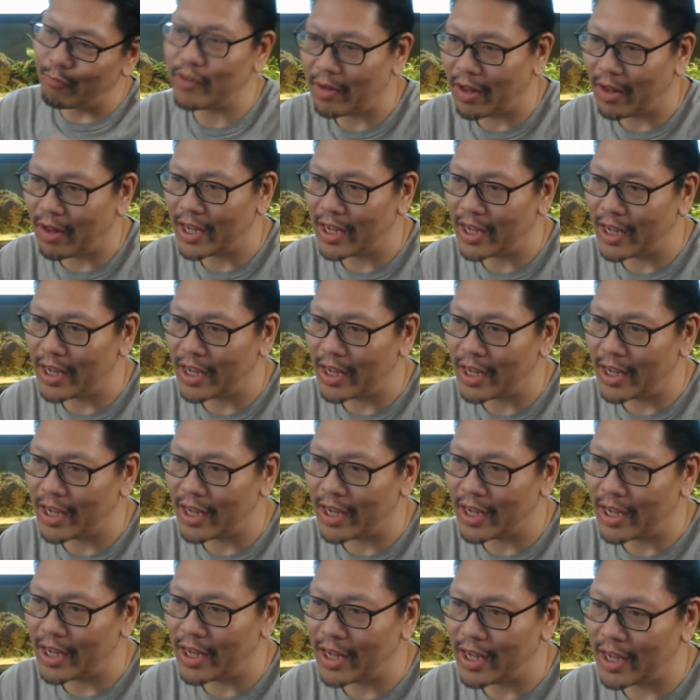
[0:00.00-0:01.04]
your lights back
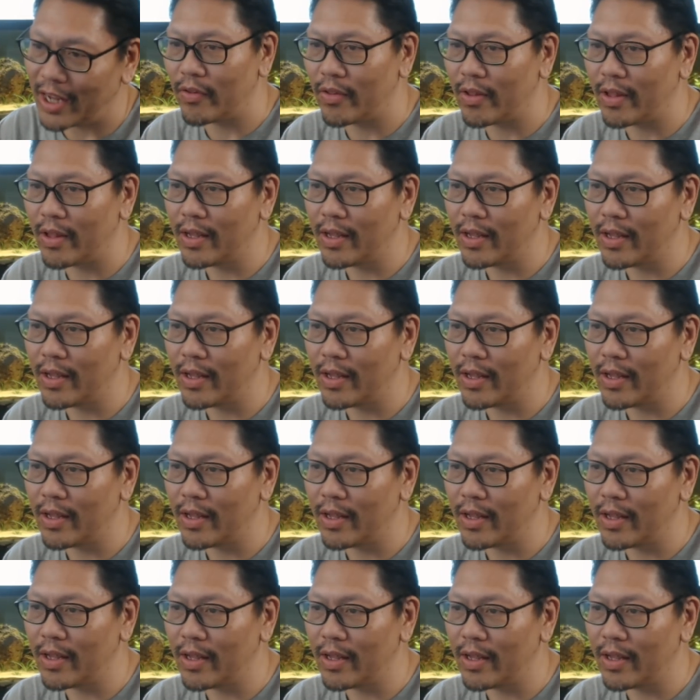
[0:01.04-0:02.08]
and forth.
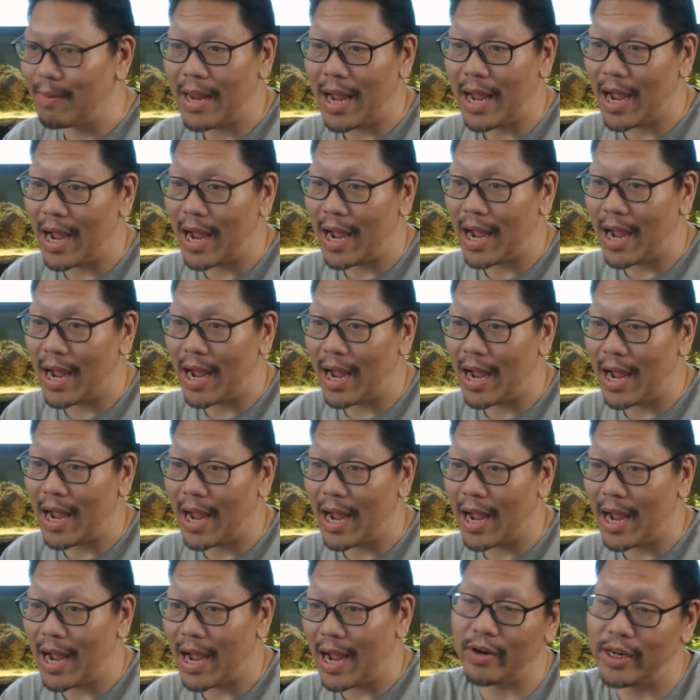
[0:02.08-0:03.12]
I mean, I got so much
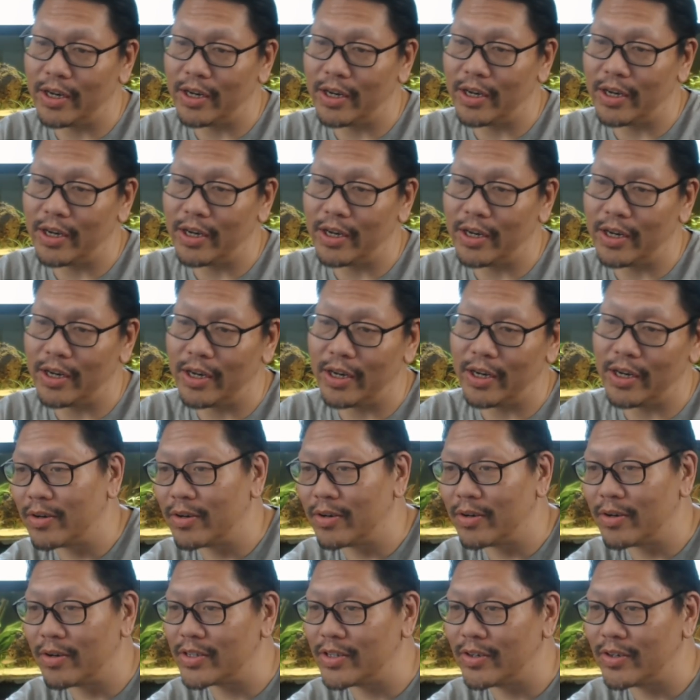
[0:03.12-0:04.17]
already to remember,
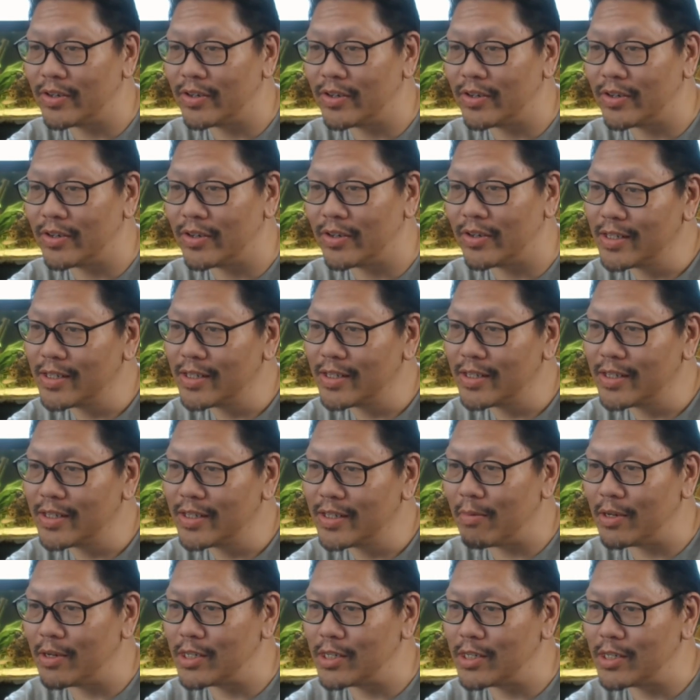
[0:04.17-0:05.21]
so
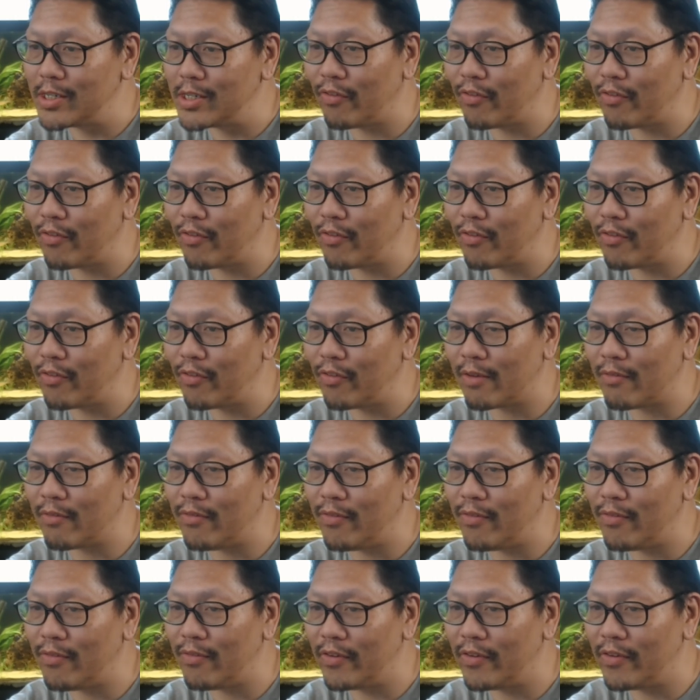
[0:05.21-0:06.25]
remember to shift light back and
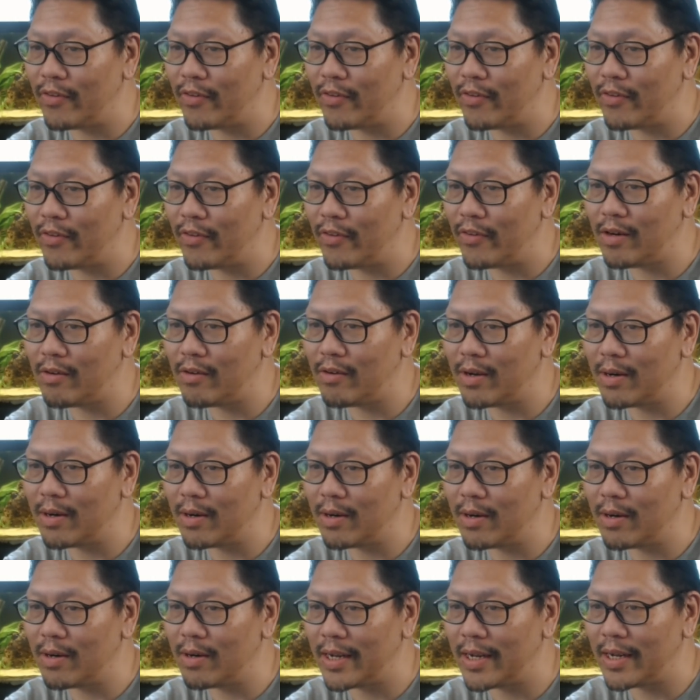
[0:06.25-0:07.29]
forth. Oh, what a
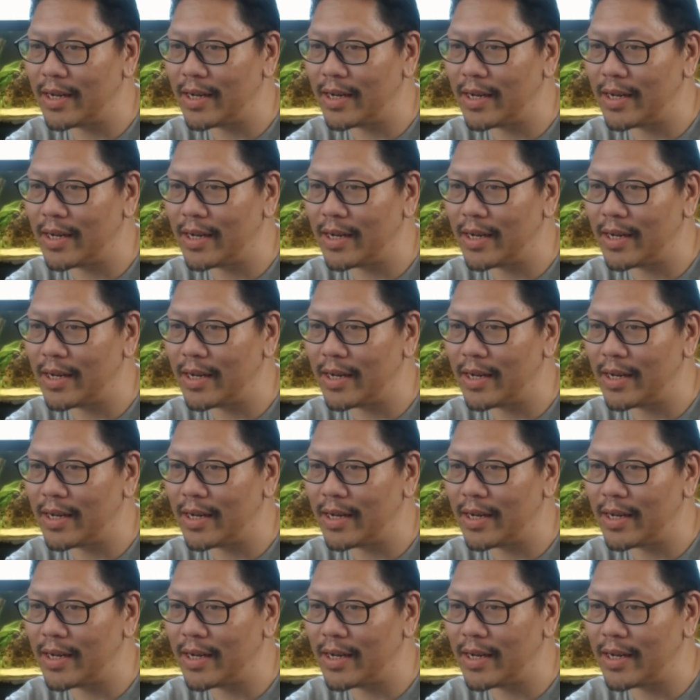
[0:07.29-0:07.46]
pain.